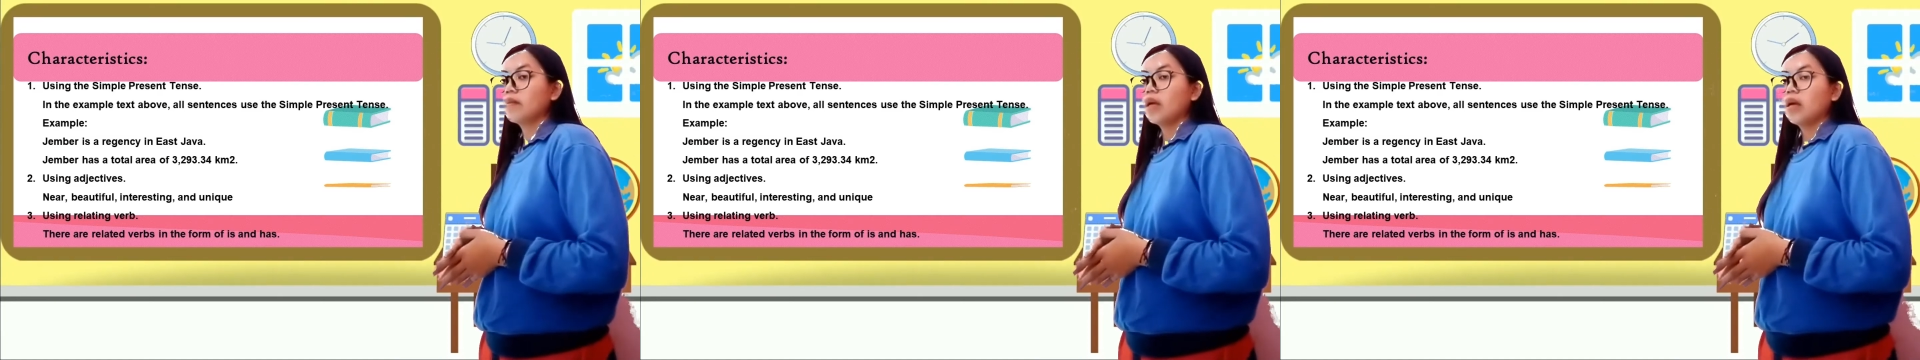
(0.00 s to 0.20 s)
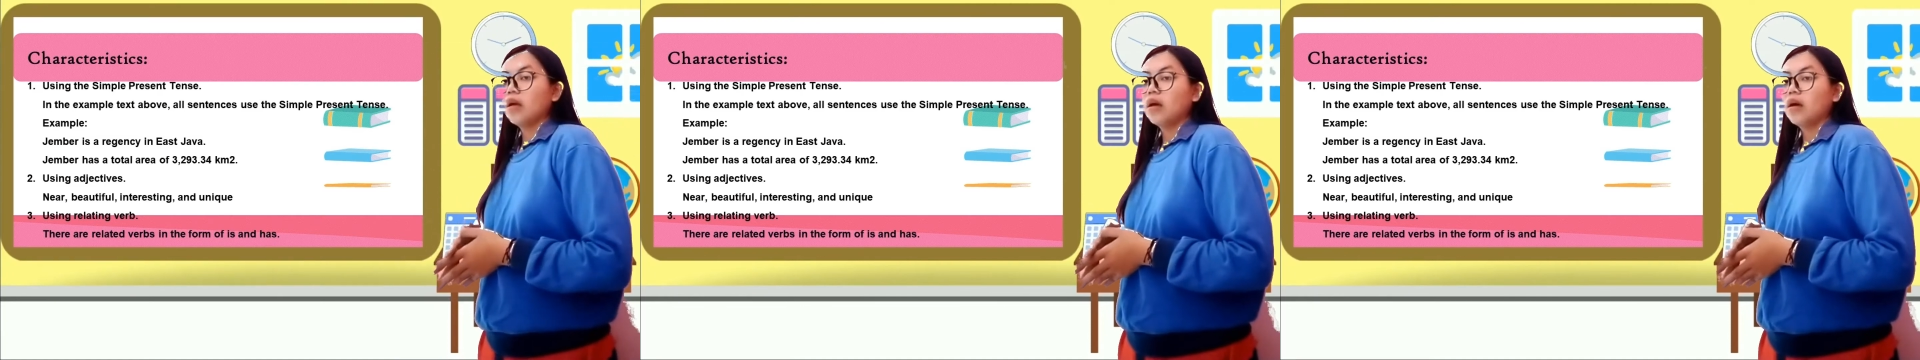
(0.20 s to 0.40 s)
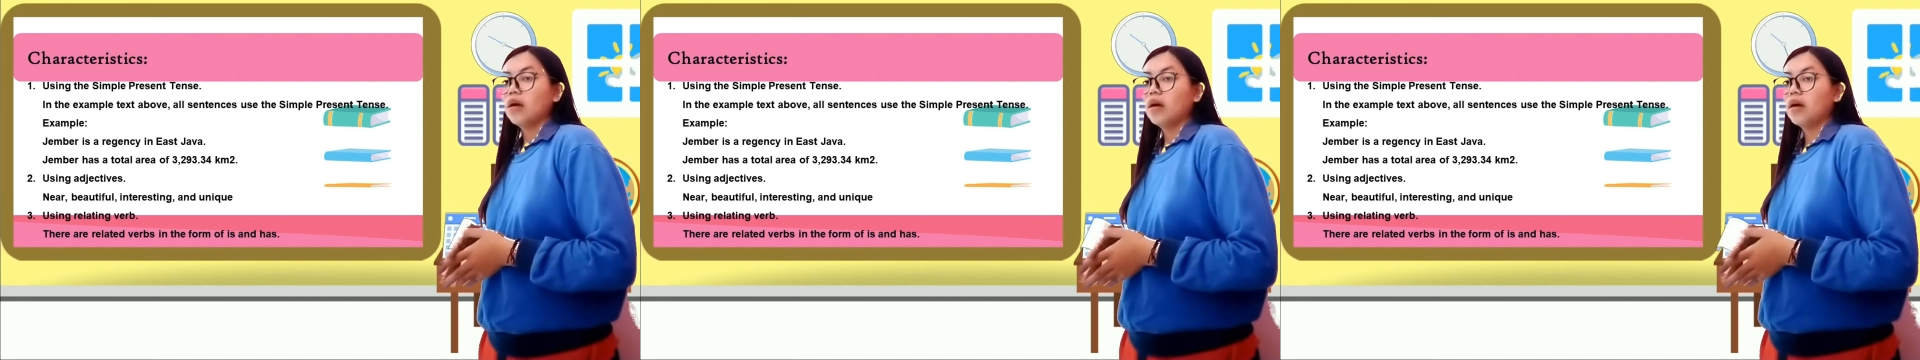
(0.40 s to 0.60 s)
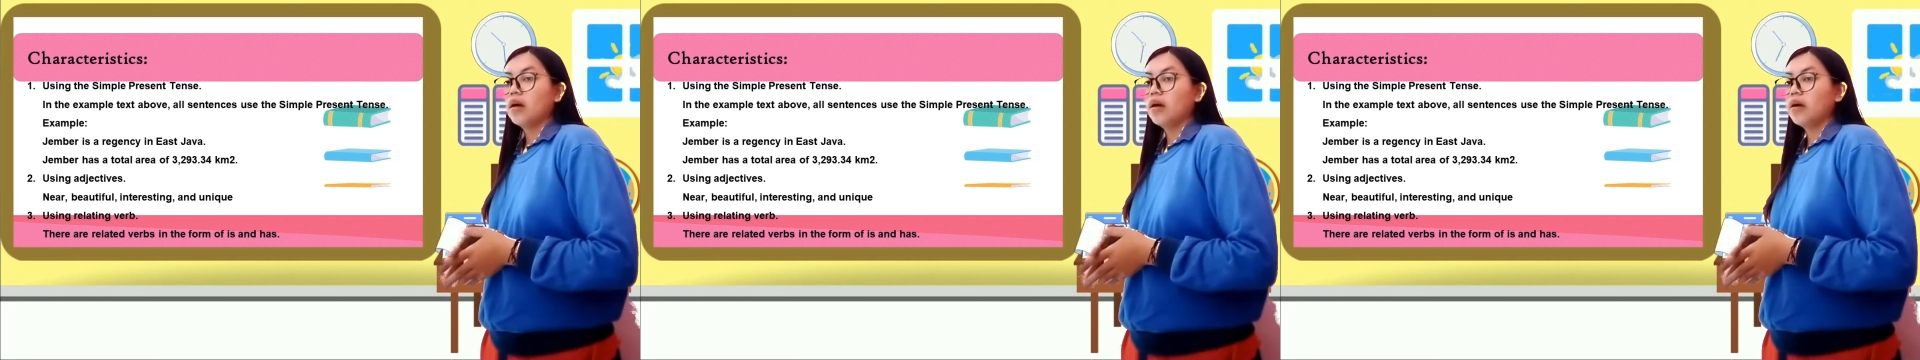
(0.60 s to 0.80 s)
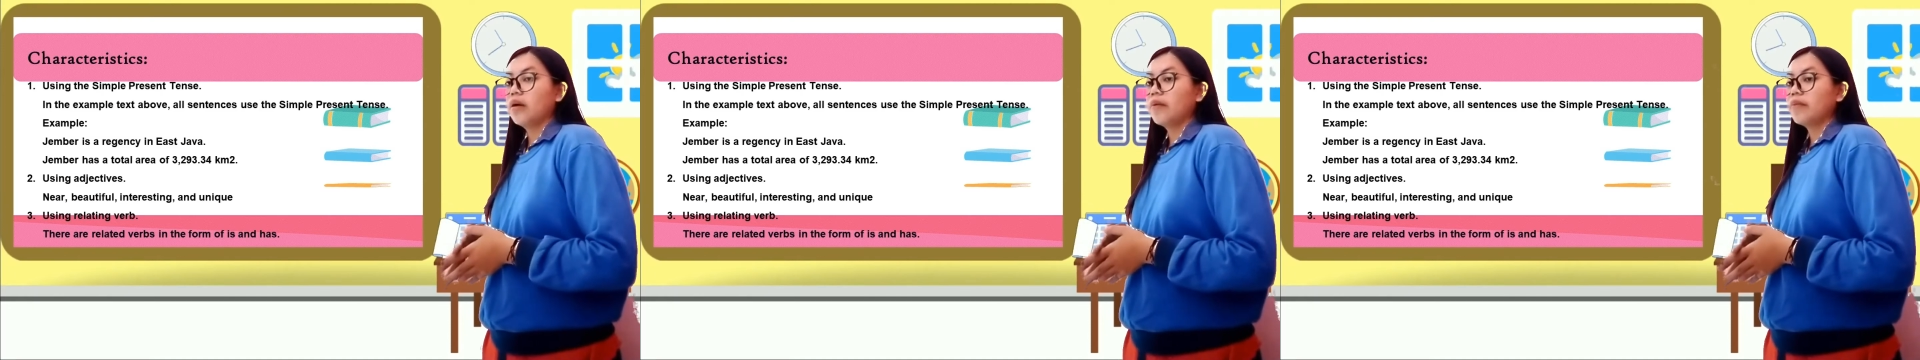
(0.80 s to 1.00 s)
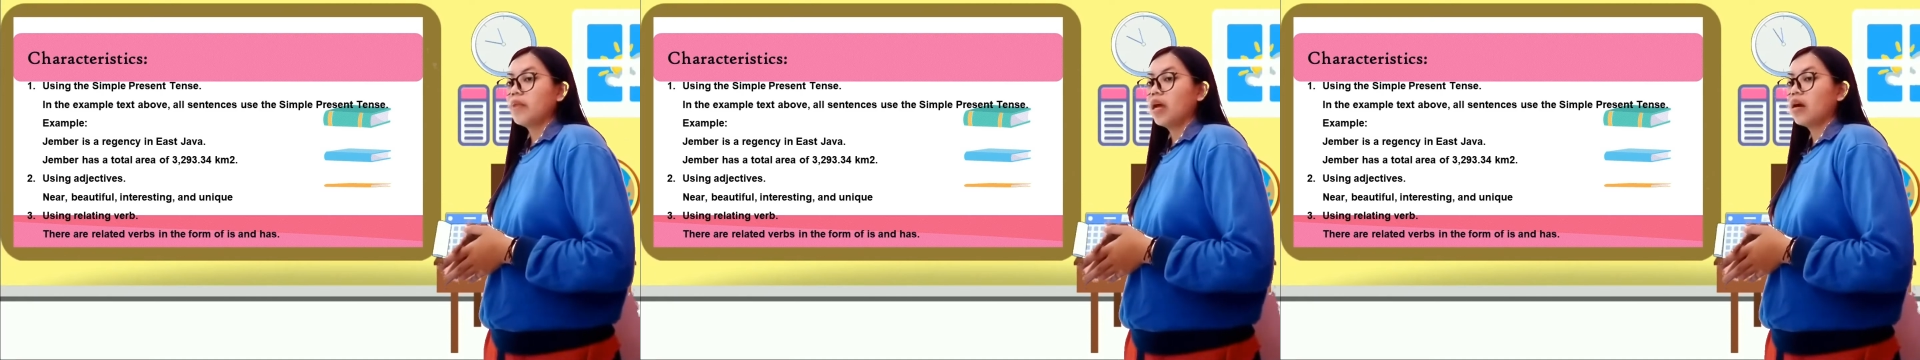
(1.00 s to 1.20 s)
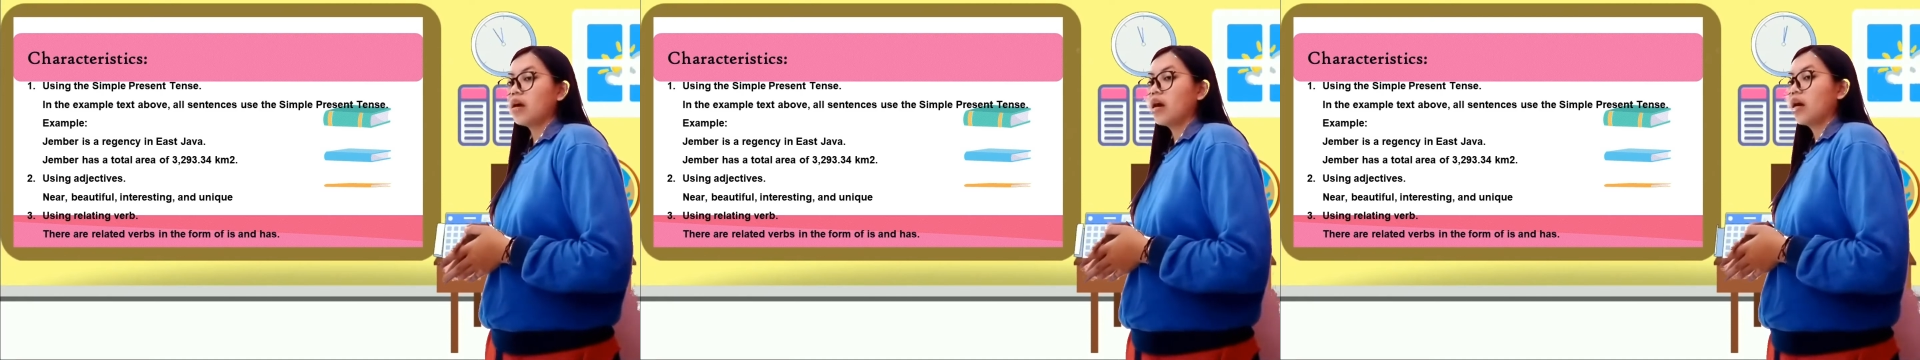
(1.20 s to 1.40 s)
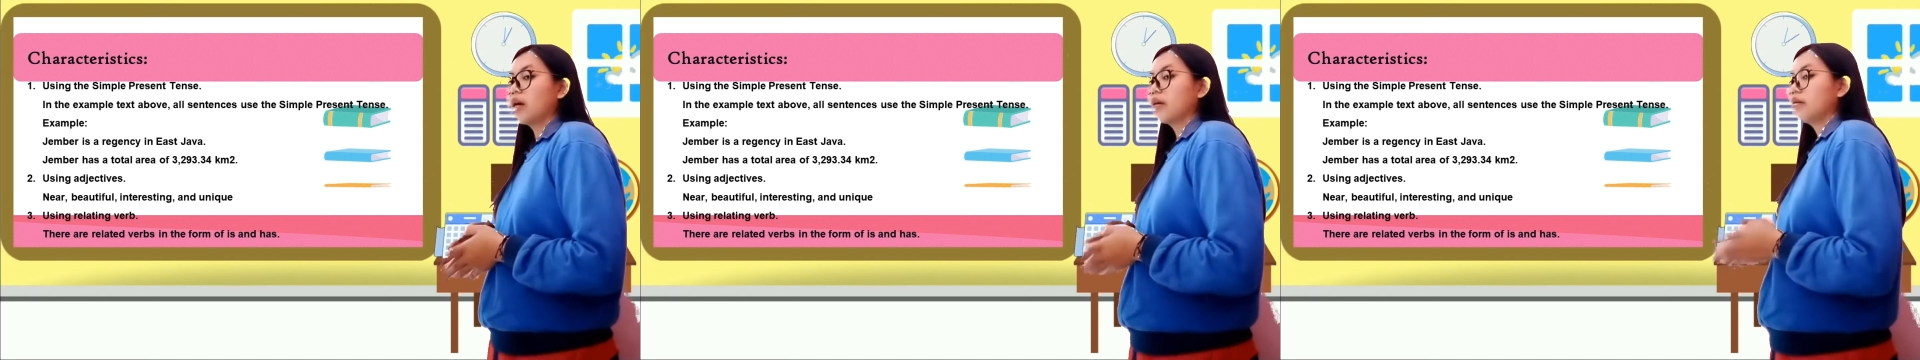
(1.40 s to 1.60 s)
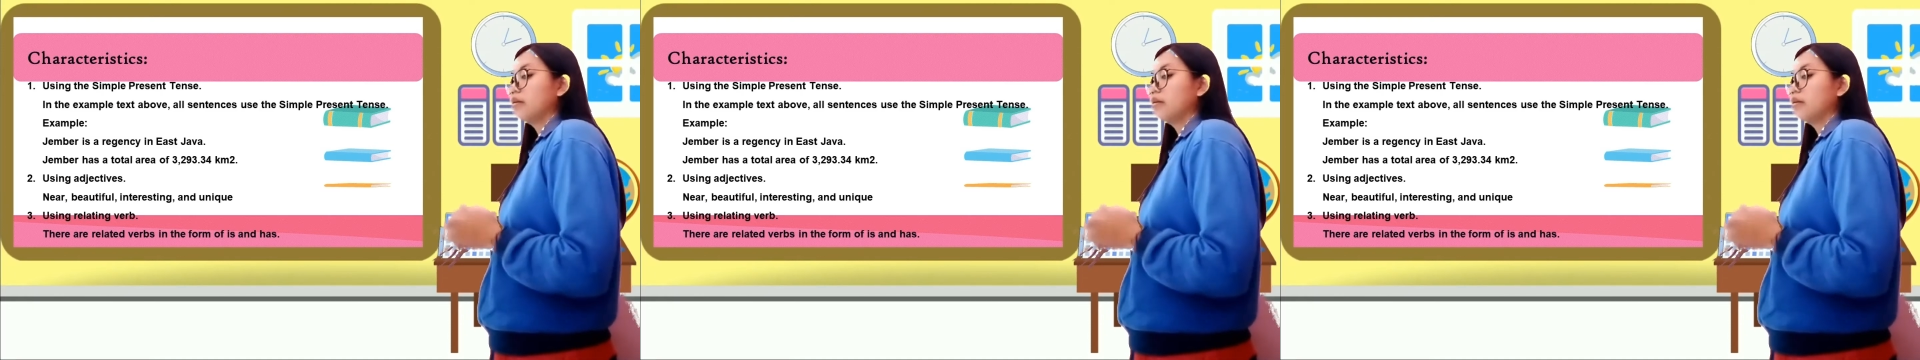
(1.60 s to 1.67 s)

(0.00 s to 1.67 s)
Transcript: There are